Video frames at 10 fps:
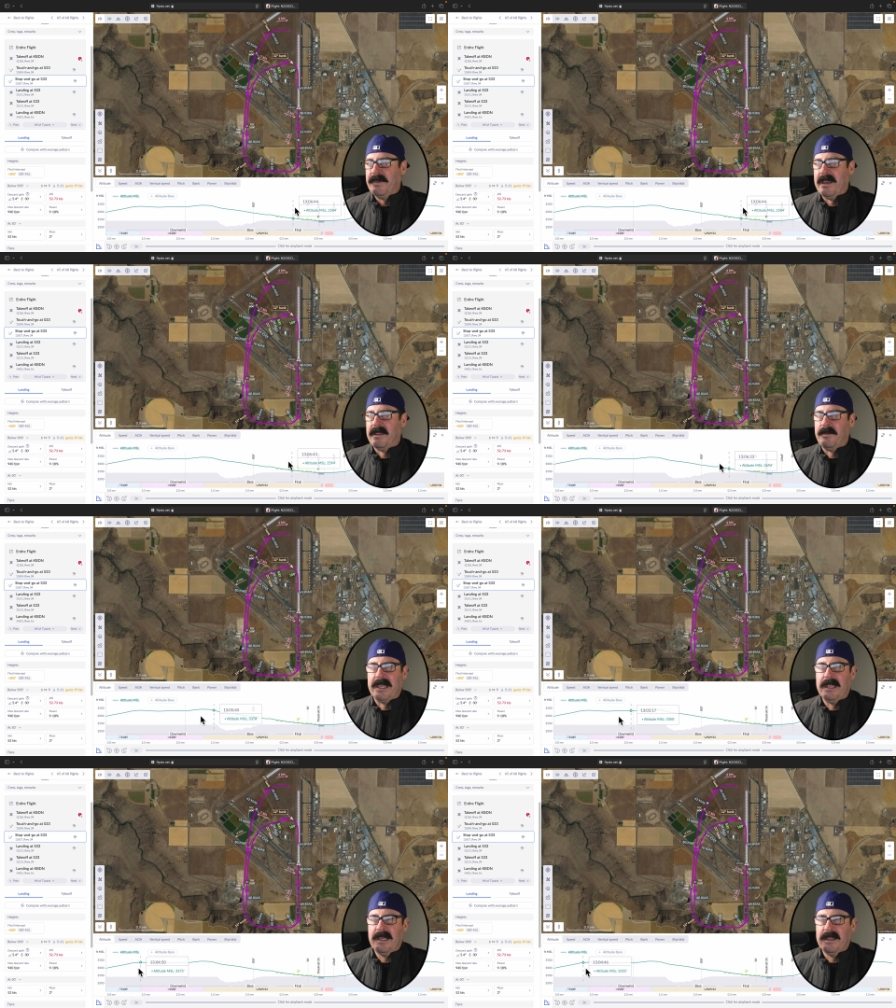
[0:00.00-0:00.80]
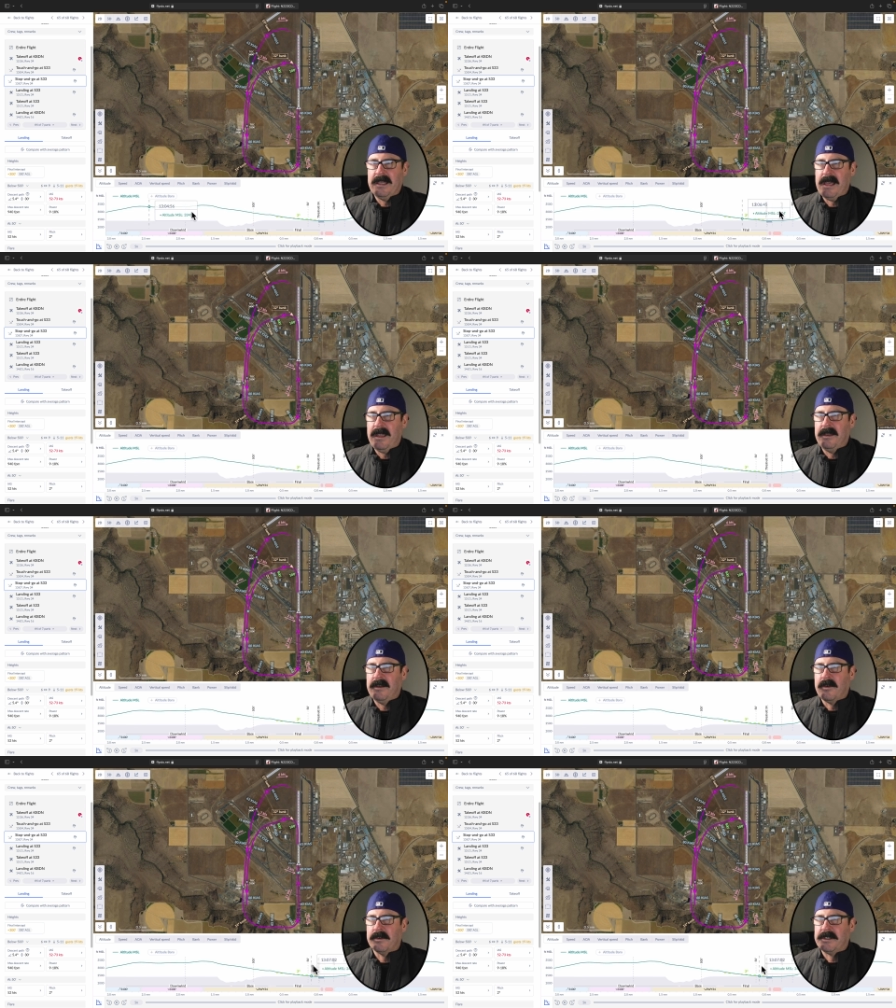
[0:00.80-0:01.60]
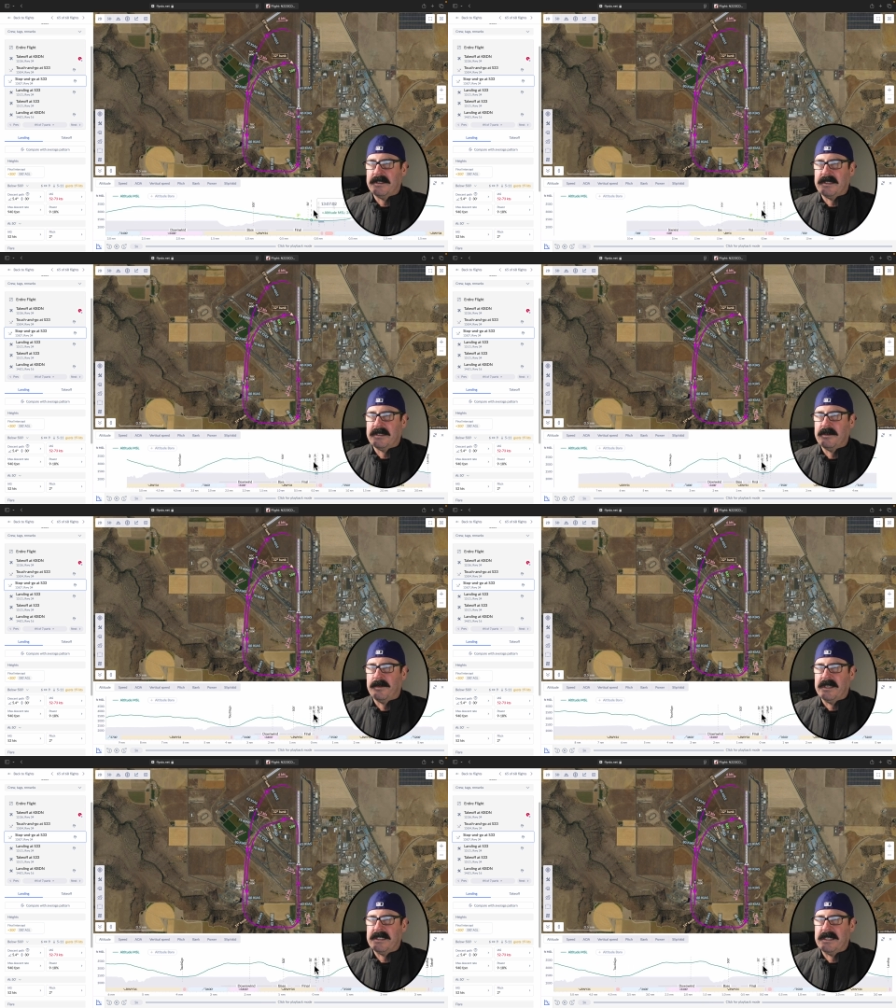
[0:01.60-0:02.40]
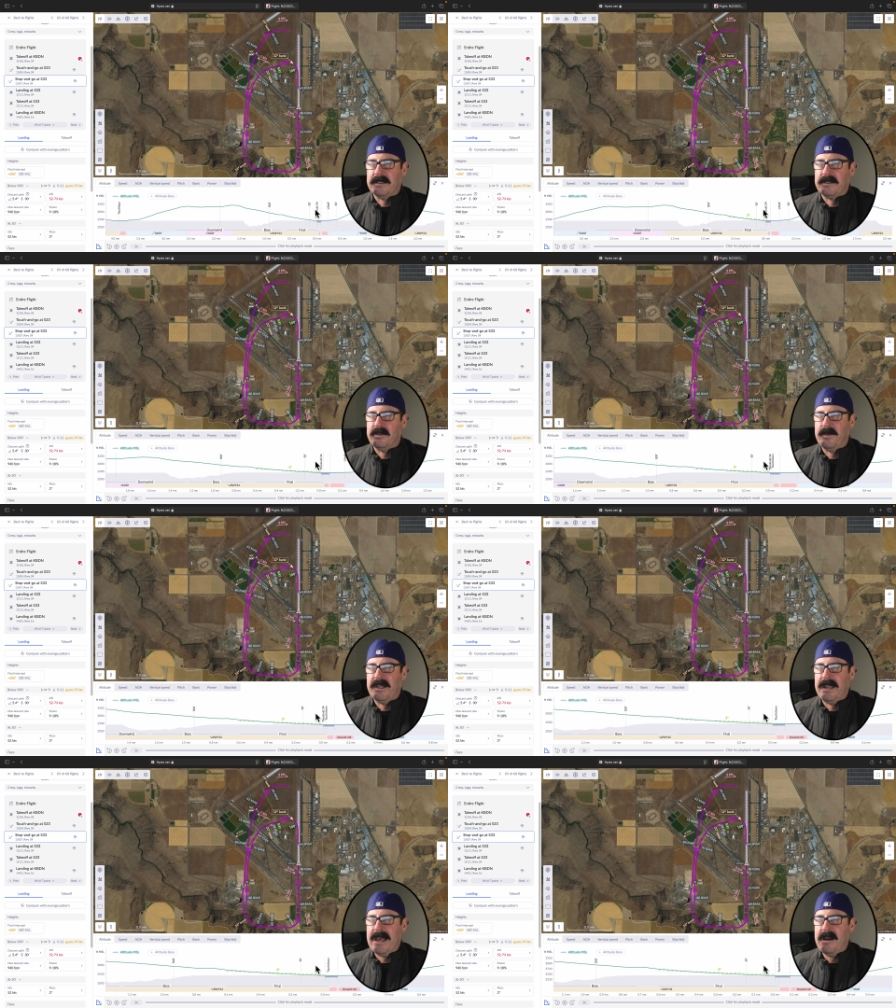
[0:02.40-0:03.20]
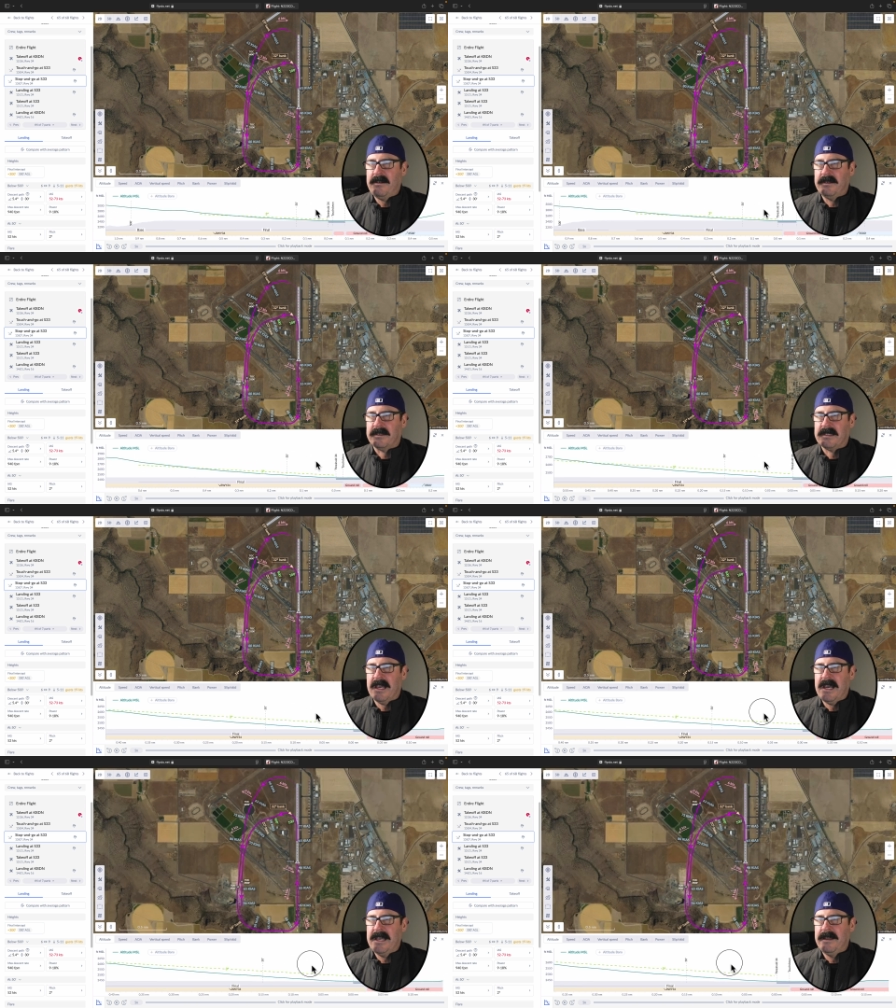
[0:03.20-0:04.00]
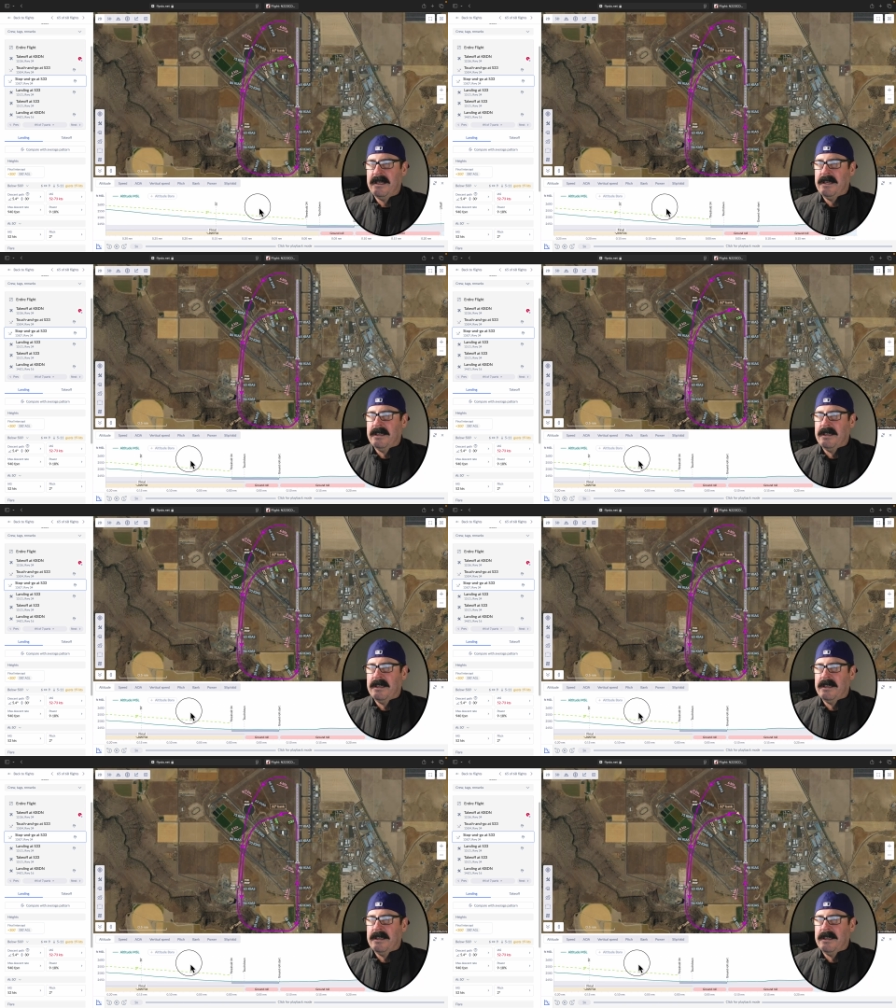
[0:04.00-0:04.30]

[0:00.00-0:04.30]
and the beginning and the end. And of course, it's super easy to zoom in and out and slide.